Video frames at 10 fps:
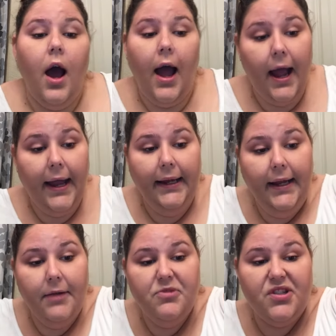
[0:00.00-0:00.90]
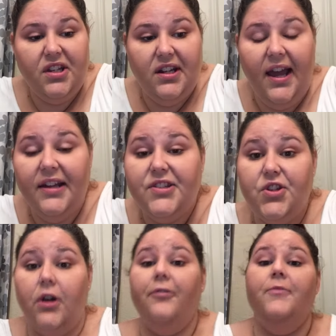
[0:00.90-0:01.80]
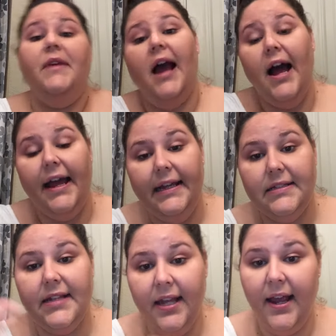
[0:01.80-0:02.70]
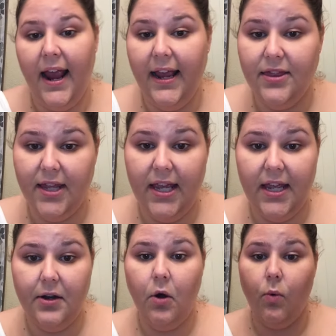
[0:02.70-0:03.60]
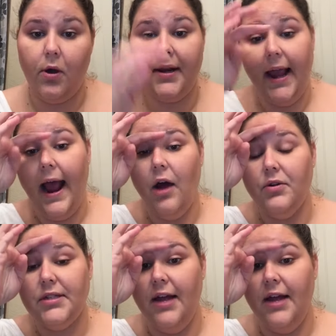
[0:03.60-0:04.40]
I am just gonna kind of start from the eyes and then work out.